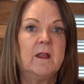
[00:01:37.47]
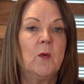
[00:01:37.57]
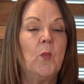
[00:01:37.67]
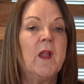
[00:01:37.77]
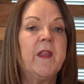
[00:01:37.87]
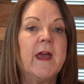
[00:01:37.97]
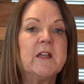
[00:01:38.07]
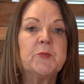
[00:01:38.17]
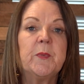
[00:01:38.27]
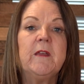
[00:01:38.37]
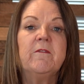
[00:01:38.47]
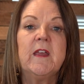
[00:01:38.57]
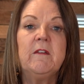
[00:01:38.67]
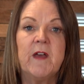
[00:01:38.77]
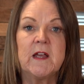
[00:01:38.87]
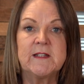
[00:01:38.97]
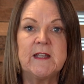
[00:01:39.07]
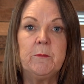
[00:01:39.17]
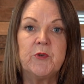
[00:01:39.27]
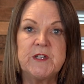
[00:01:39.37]
And while the HPV
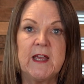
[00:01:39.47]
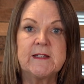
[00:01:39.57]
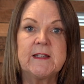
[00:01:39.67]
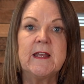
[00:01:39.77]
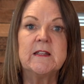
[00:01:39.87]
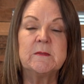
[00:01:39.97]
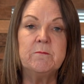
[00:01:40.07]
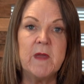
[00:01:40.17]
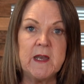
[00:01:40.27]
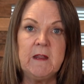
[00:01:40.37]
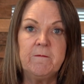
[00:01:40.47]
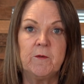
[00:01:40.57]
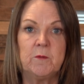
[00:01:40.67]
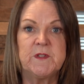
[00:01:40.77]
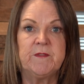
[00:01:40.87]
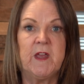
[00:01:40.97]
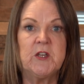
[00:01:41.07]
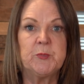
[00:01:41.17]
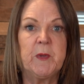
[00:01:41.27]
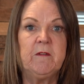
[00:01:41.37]
vaccine protects against many forms of
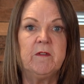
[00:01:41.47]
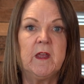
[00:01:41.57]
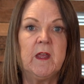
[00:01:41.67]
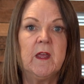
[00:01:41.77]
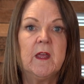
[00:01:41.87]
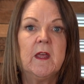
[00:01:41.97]
HPV